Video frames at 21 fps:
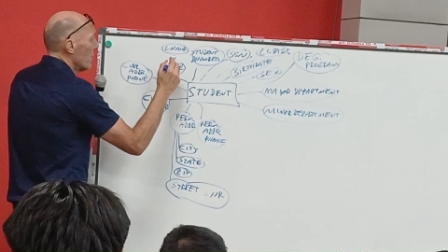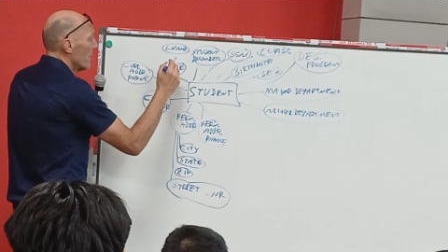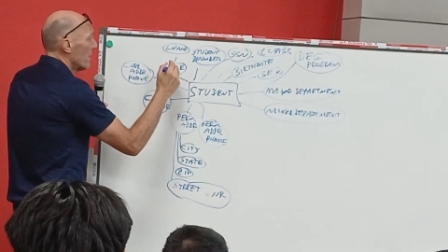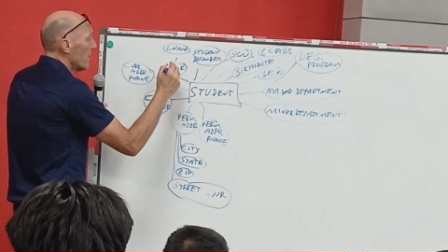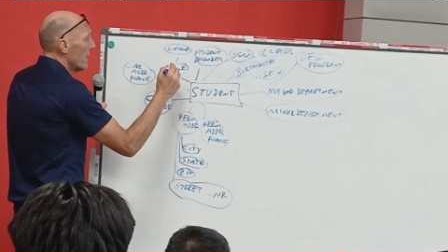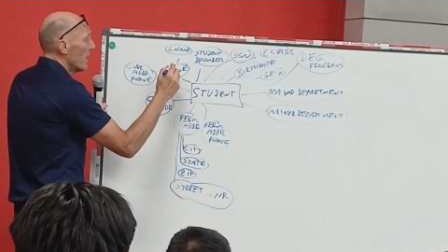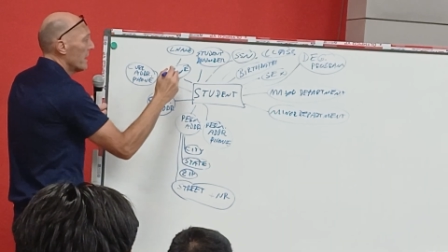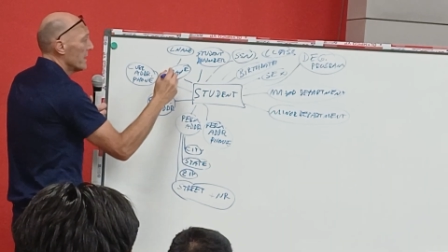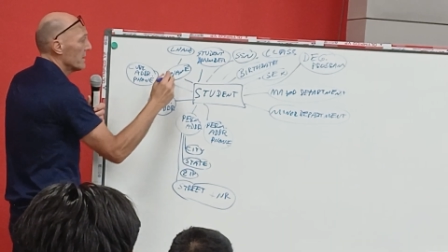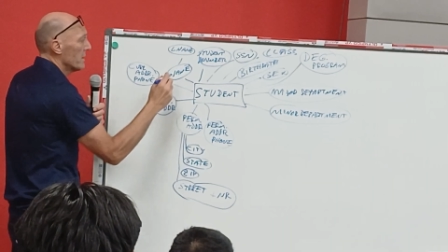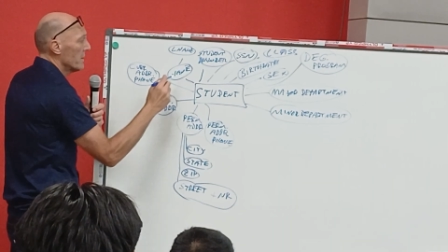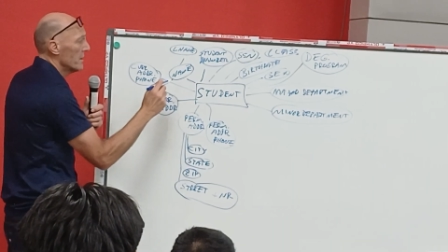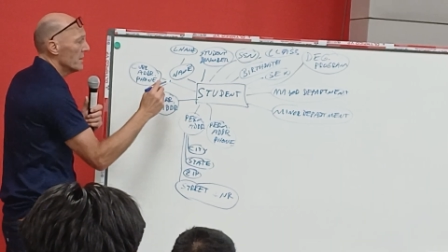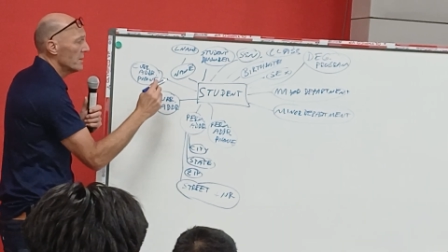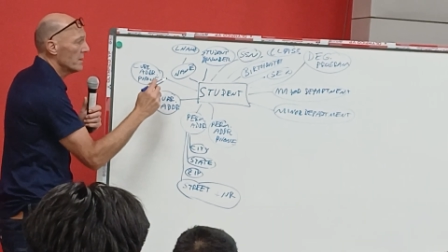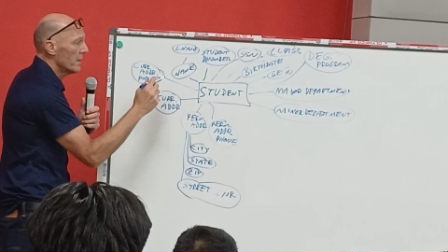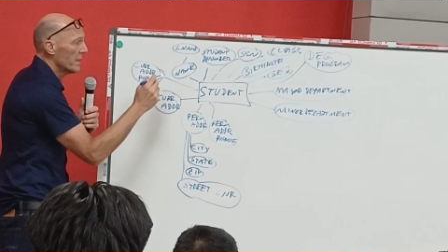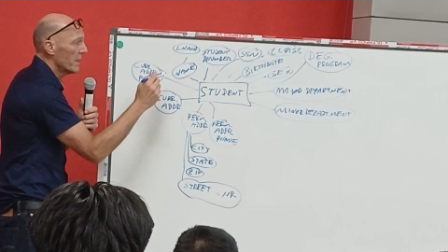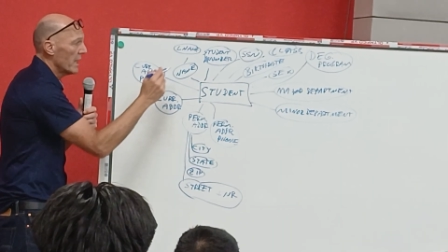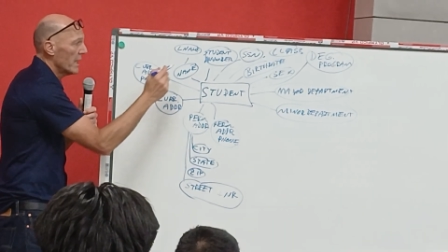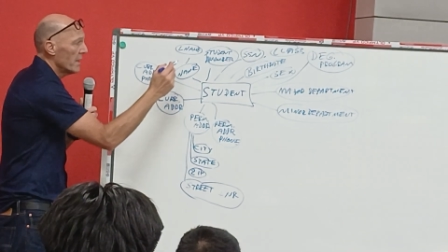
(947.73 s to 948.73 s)
it like this,
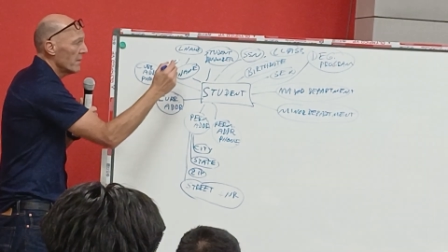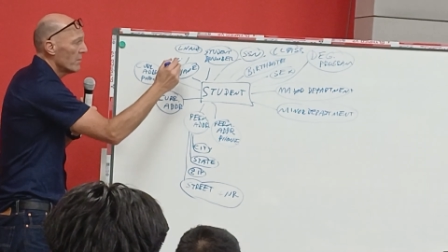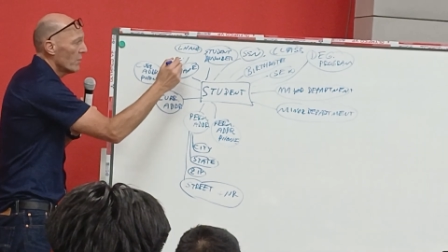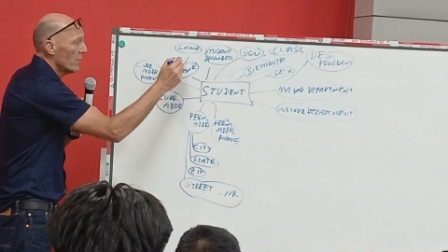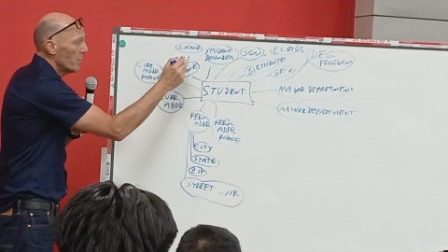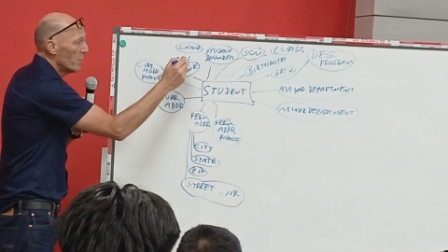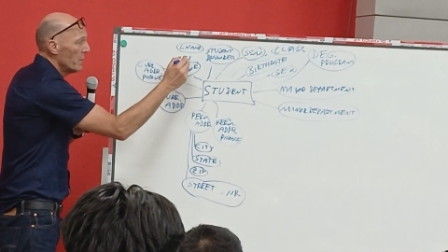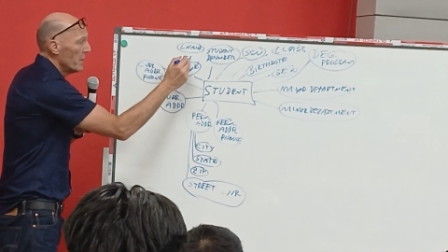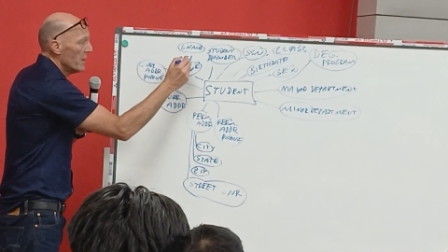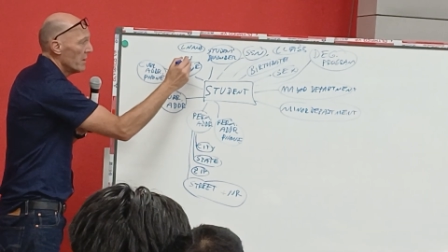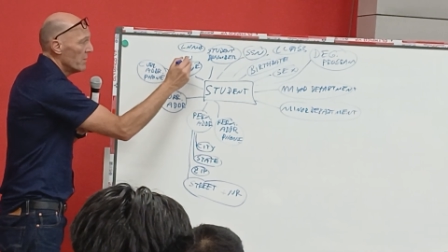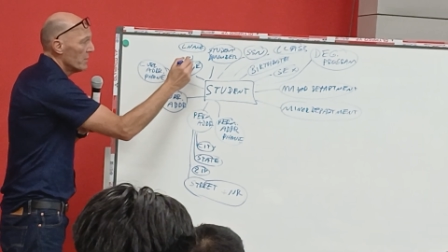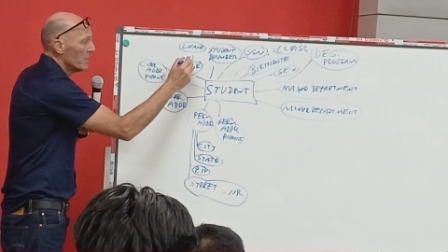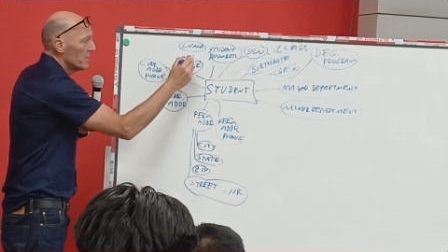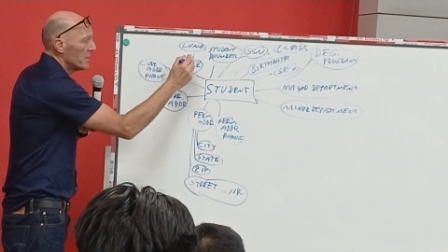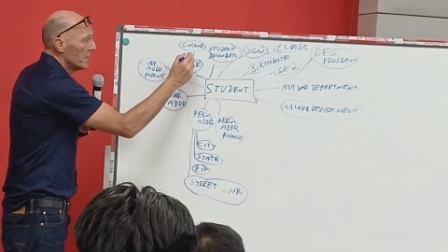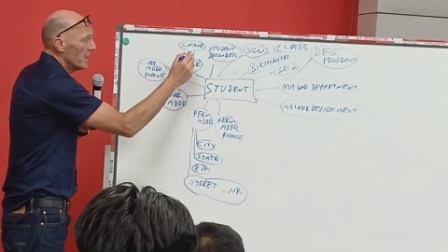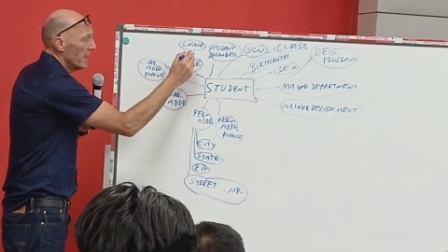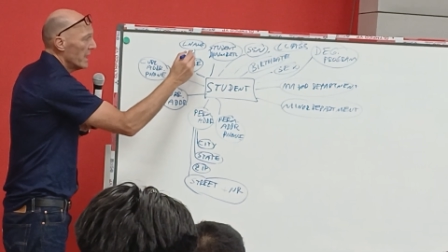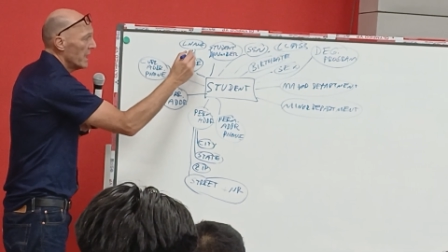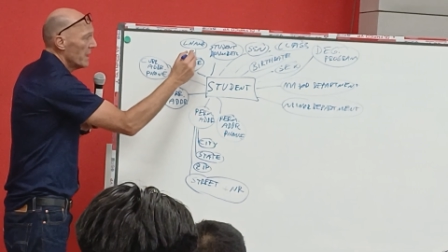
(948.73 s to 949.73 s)
again, would be a
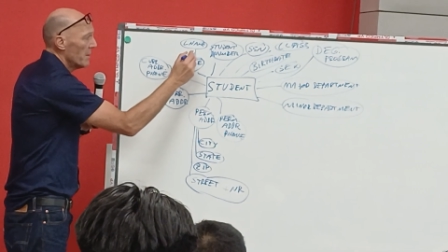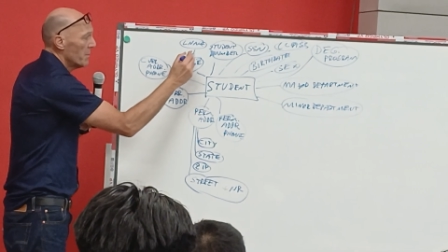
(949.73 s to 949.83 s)
mistake